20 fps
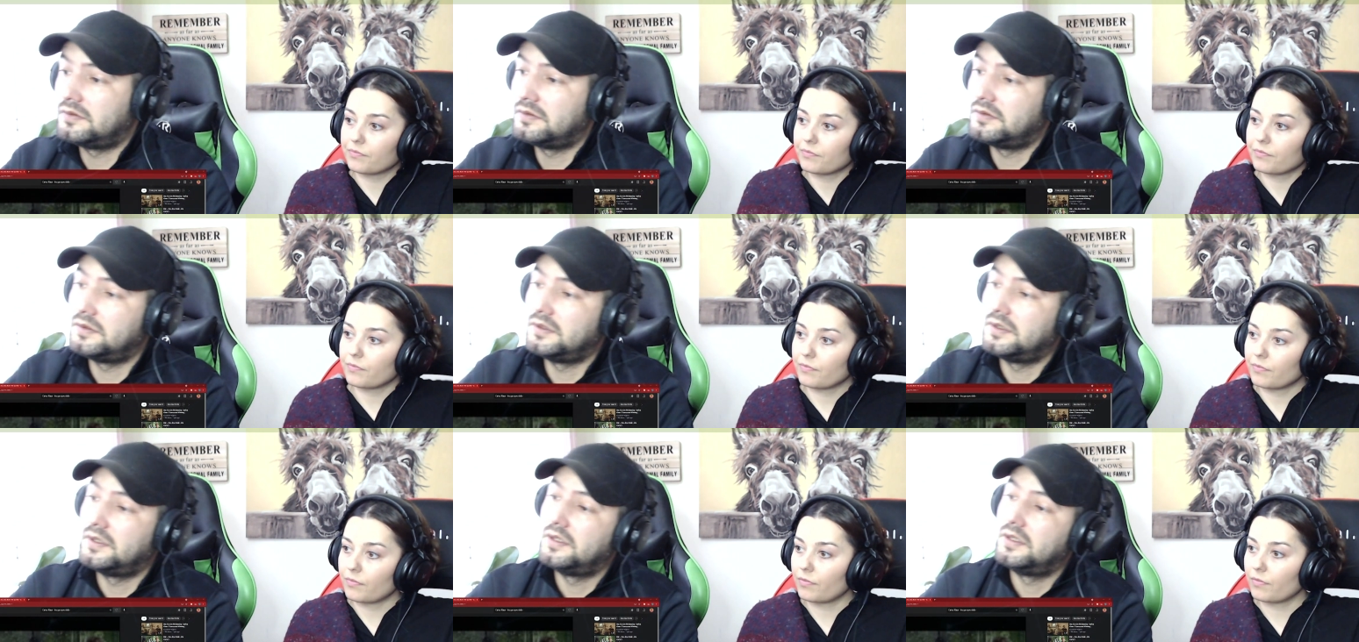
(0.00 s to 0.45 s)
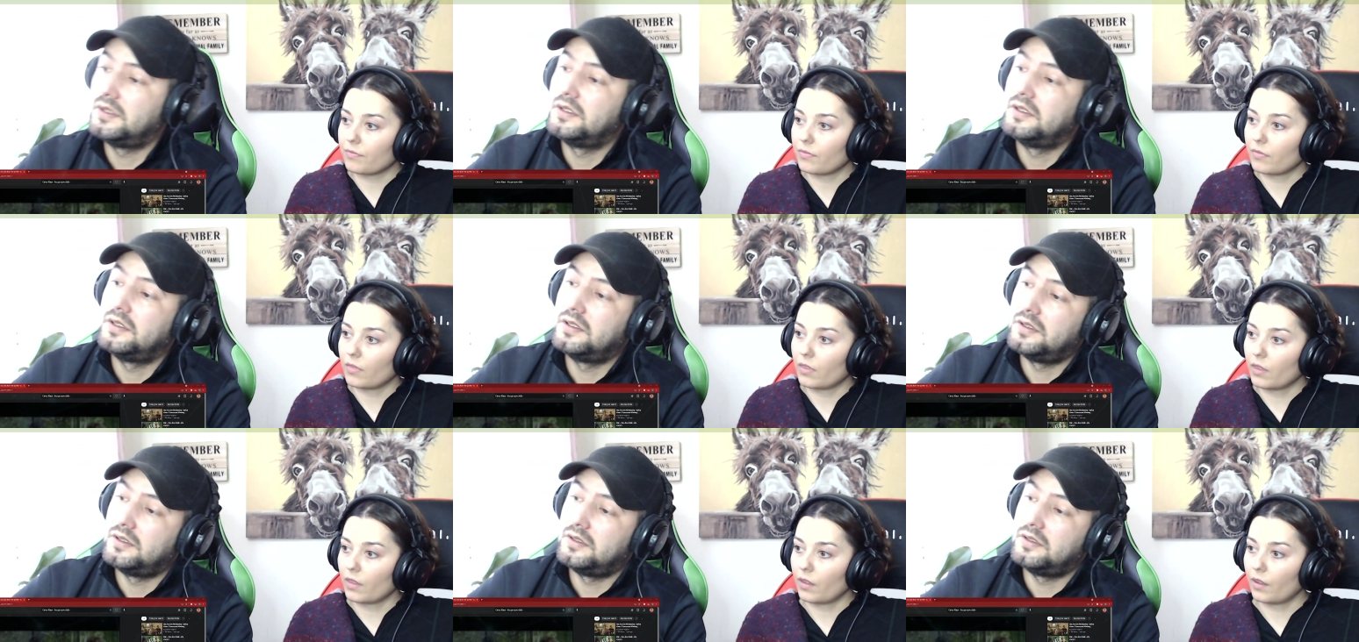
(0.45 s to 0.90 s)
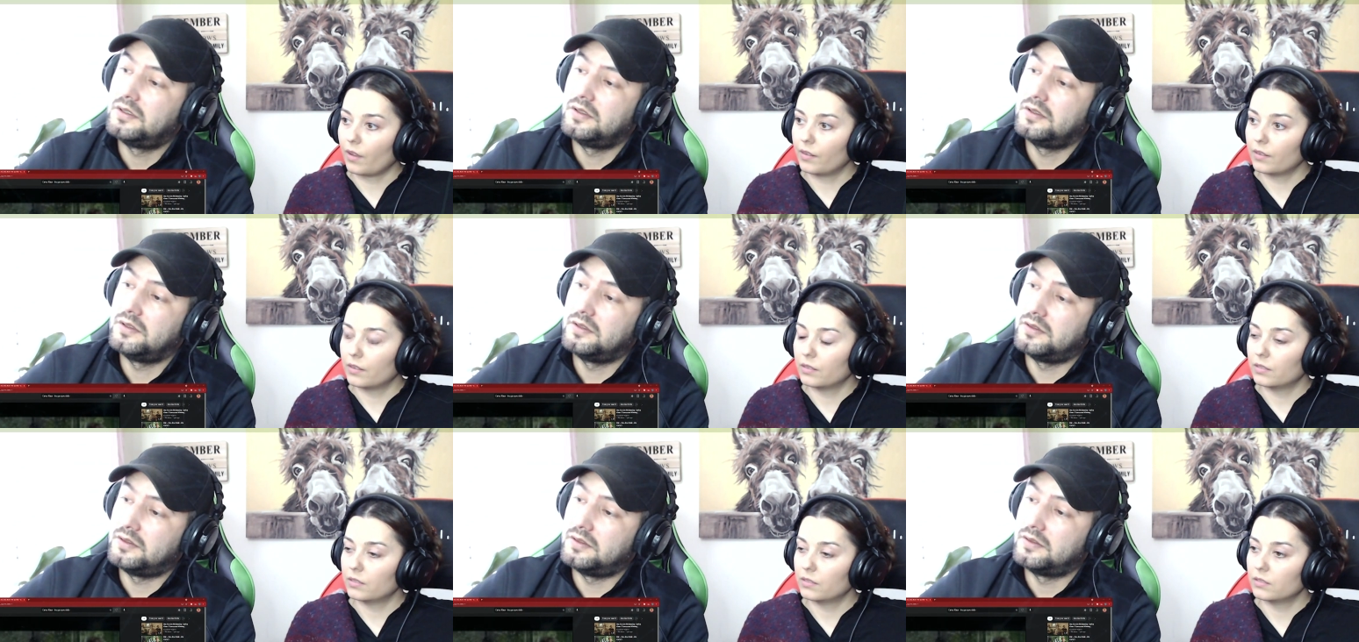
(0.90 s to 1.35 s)

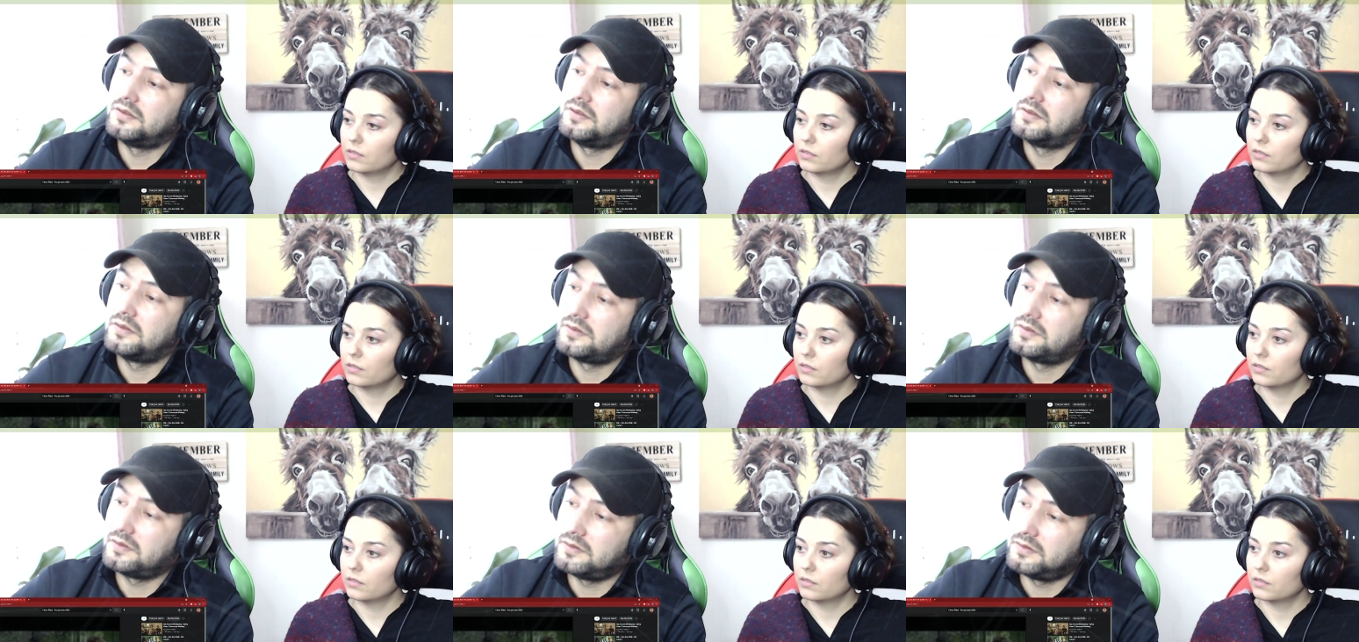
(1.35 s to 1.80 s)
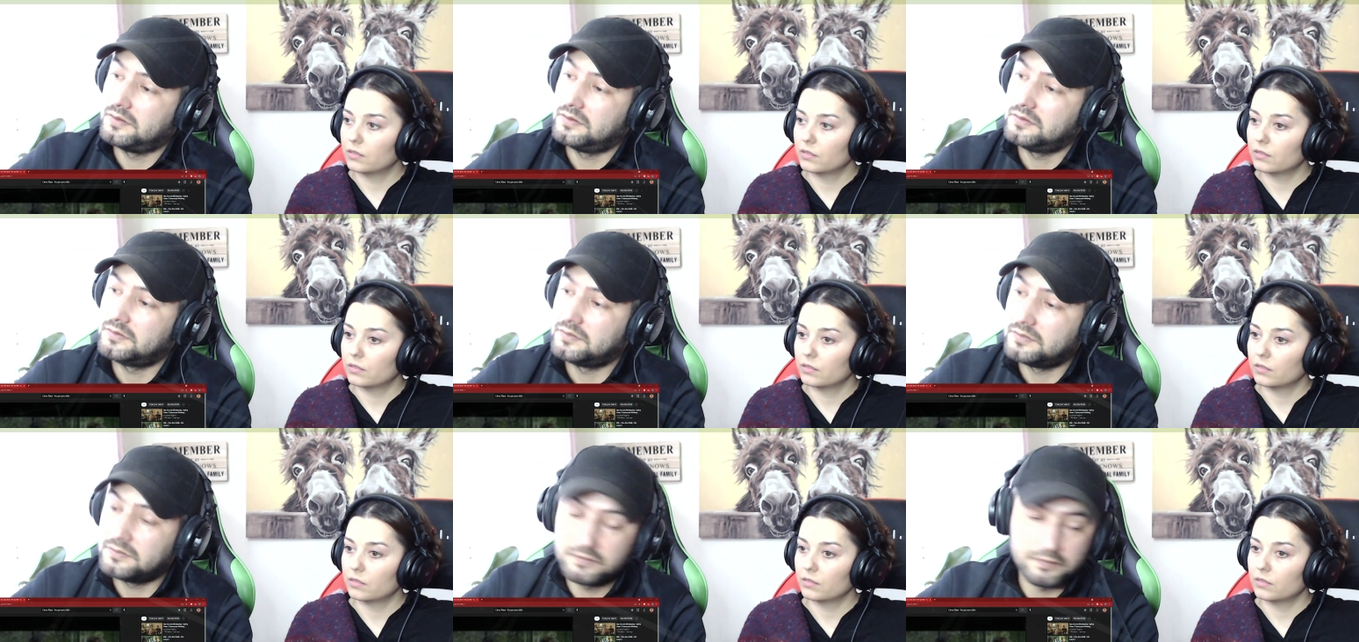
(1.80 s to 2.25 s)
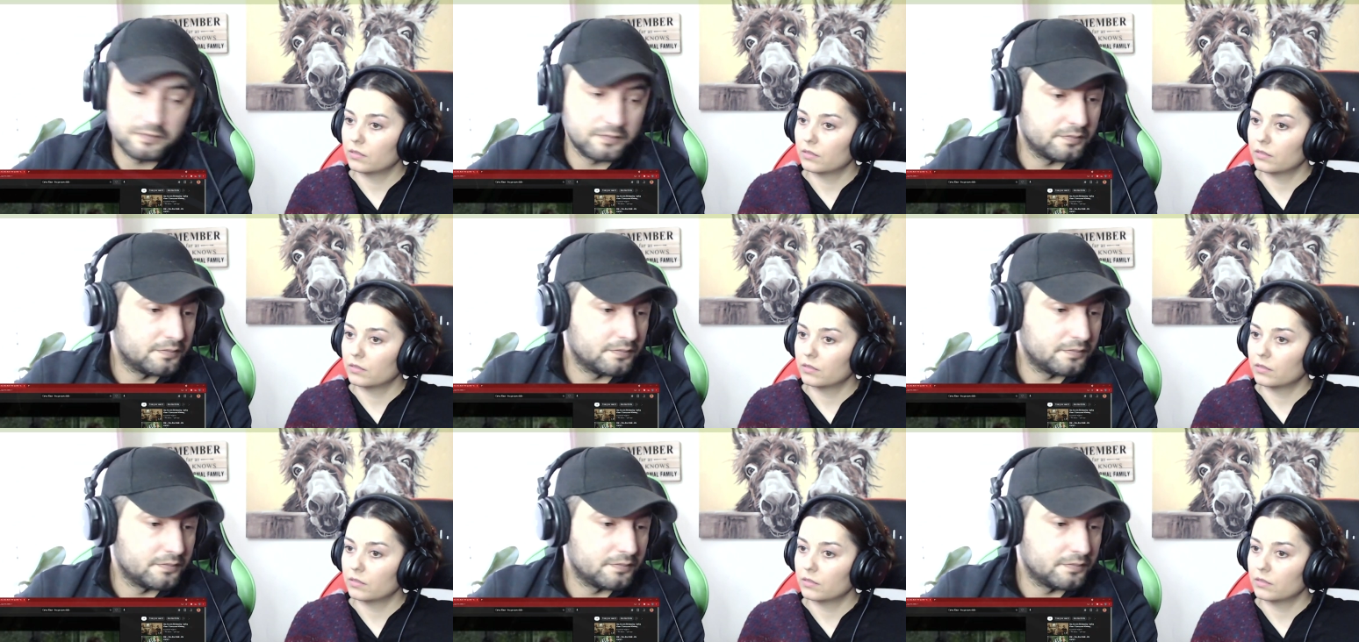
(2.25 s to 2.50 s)
(silence)